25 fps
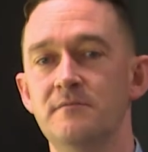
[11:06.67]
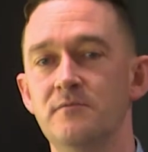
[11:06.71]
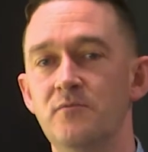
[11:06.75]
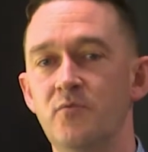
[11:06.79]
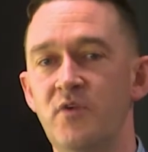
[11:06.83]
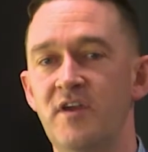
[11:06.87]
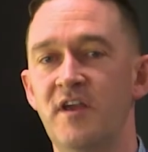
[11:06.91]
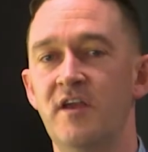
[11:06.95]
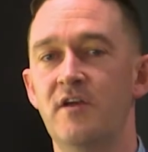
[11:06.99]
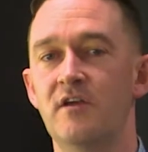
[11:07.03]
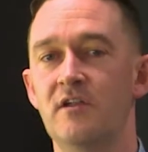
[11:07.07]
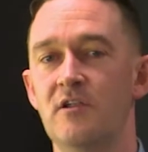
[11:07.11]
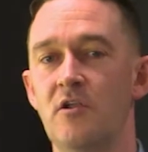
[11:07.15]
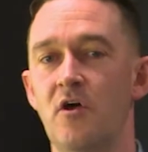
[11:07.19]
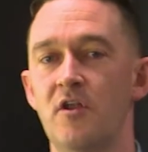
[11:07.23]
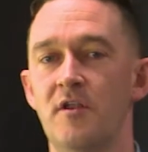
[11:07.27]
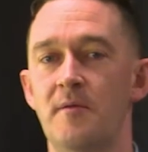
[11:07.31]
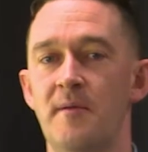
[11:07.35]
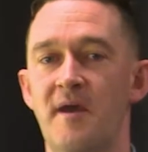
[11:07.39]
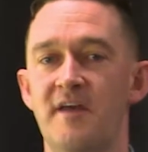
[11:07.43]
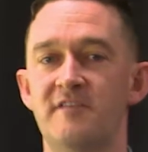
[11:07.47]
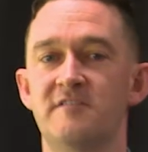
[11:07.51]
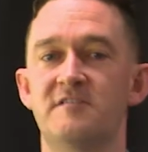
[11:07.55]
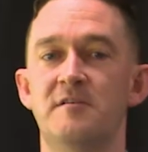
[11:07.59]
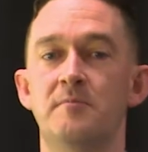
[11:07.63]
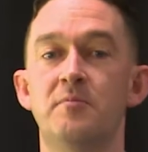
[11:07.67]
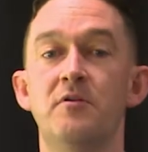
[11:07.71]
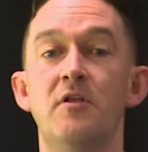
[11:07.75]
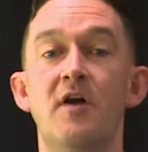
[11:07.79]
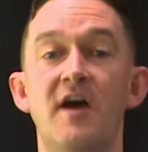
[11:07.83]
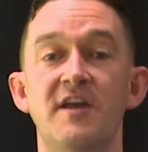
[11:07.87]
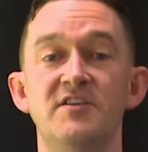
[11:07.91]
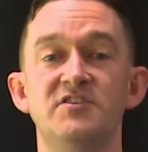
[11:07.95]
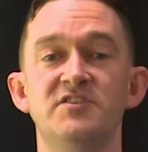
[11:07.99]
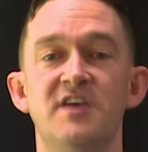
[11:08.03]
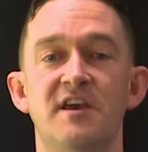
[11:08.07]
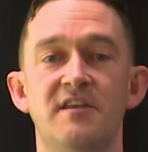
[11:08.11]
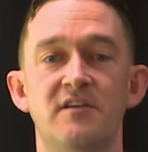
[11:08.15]
We hear a lot about
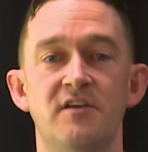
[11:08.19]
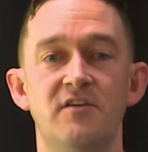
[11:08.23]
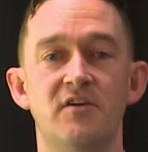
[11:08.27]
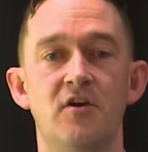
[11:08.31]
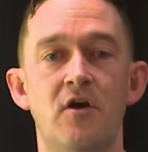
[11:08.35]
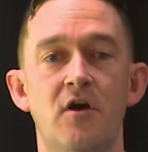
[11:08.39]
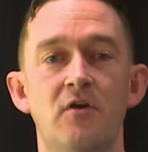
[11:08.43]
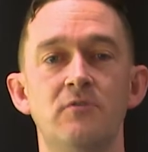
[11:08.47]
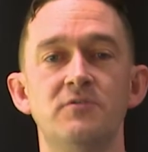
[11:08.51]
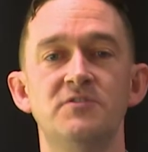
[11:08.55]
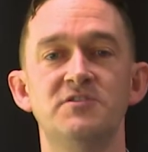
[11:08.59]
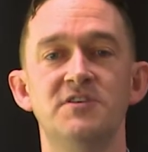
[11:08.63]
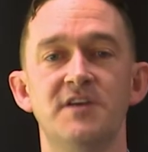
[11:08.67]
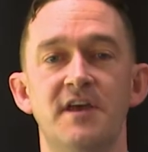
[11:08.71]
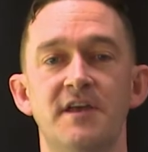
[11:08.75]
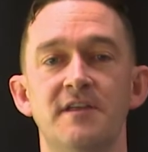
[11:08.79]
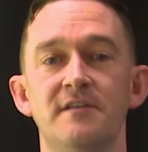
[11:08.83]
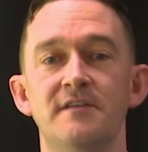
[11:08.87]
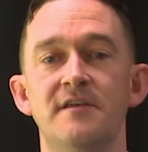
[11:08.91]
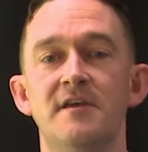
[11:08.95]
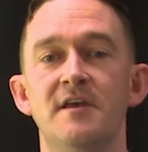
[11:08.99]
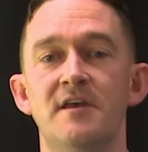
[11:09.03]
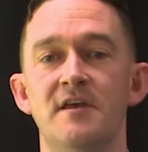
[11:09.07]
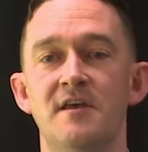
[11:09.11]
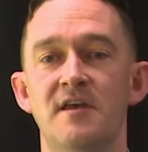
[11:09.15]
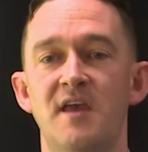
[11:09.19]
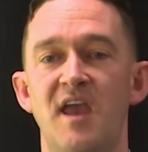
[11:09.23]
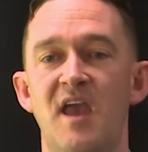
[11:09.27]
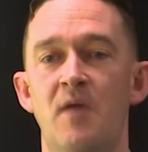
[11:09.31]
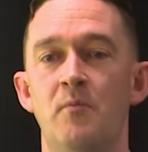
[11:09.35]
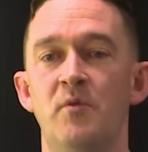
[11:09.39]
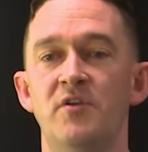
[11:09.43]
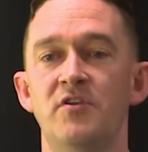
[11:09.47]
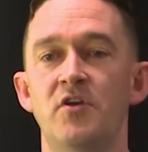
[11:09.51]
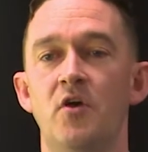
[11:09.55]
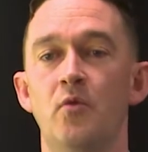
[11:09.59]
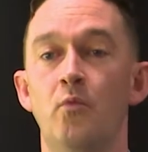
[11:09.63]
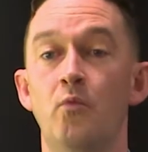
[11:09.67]
supply chain and cold chain, and
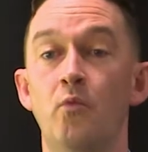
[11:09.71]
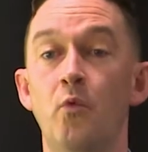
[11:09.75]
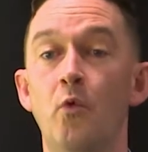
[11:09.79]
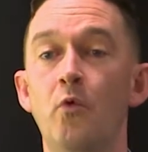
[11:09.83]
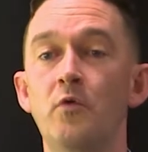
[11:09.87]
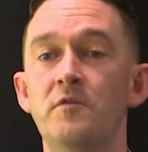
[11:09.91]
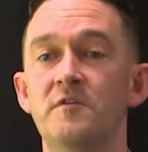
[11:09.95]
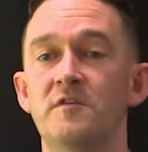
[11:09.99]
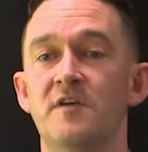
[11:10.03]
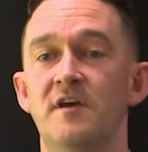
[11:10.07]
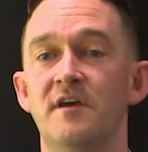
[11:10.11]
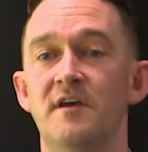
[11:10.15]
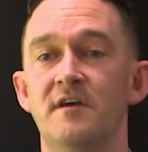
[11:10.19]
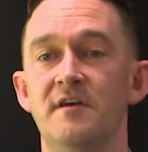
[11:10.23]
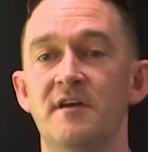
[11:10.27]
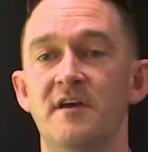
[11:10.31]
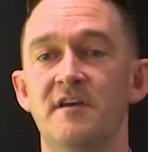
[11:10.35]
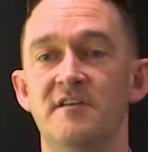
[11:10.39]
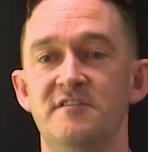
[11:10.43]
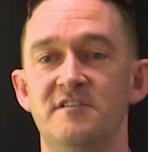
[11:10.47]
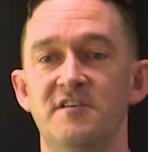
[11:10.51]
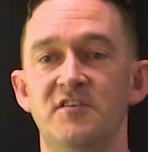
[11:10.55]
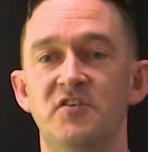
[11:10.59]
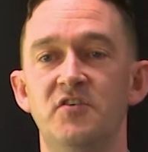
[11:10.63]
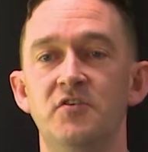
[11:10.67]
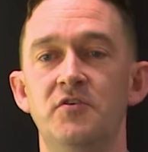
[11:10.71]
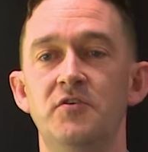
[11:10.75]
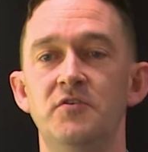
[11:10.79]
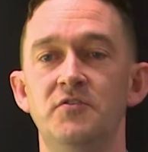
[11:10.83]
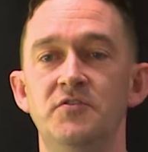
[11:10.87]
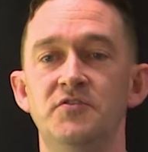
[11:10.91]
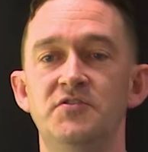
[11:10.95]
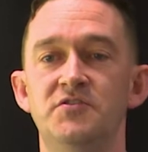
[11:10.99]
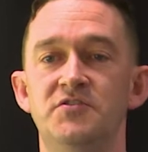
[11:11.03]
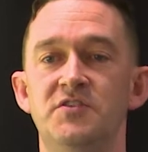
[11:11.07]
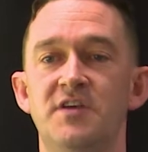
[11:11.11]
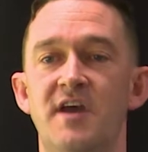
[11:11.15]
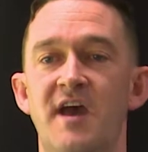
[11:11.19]
we know water is a
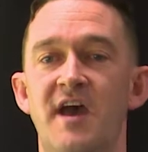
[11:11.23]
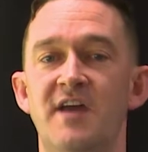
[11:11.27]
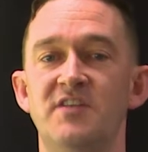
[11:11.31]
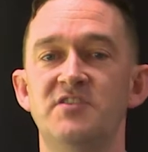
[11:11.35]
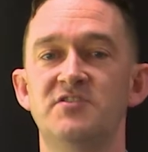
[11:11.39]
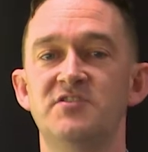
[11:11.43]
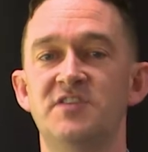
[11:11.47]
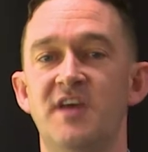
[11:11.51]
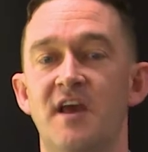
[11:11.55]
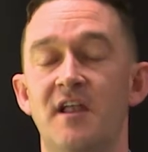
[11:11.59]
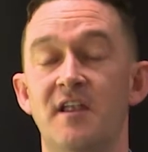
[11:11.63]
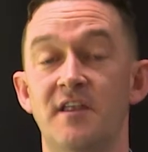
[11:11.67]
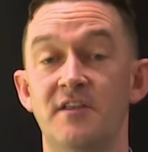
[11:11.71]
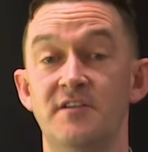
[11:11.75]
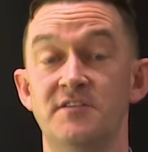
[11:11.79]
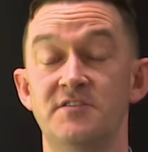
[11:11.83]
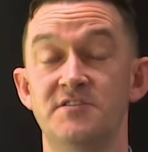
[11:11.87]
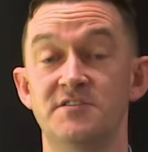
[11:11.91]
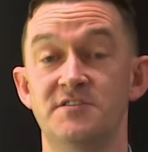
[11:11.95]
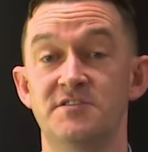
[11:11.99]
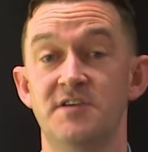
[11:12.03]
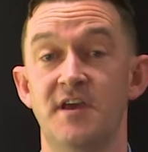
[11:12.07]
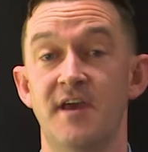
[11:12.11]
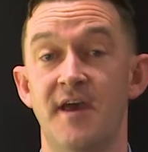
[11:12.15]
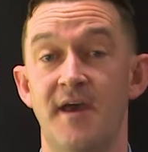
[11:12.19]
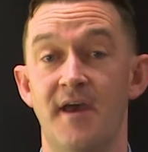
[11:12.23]
huge challenge